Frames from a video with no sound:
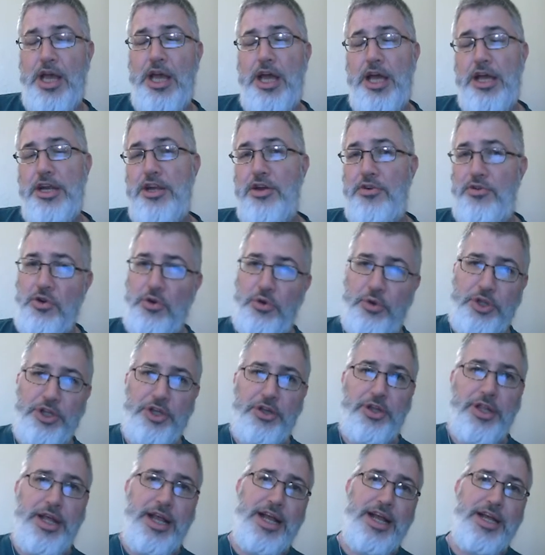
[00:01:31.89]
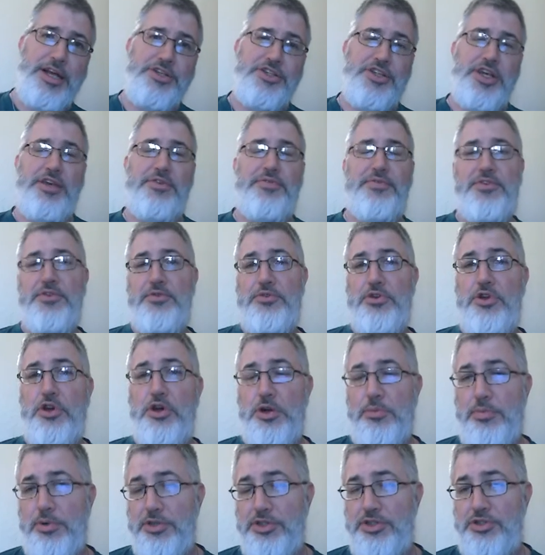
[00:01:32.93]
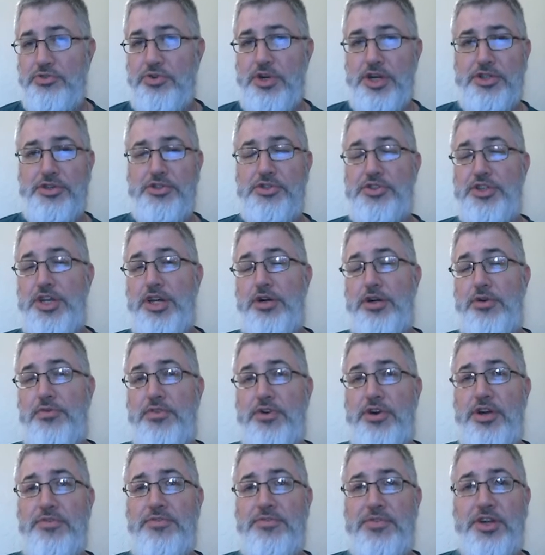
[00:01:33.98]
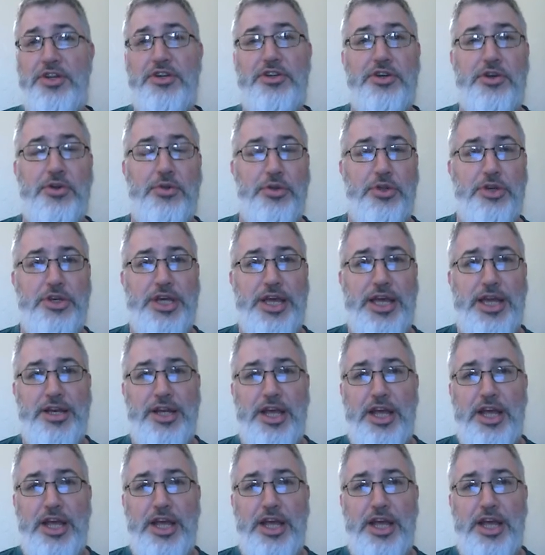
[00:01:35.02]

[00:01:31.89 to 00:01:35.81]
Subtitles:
Now, Gold Hill has a few notable structures that are very fun to go look at.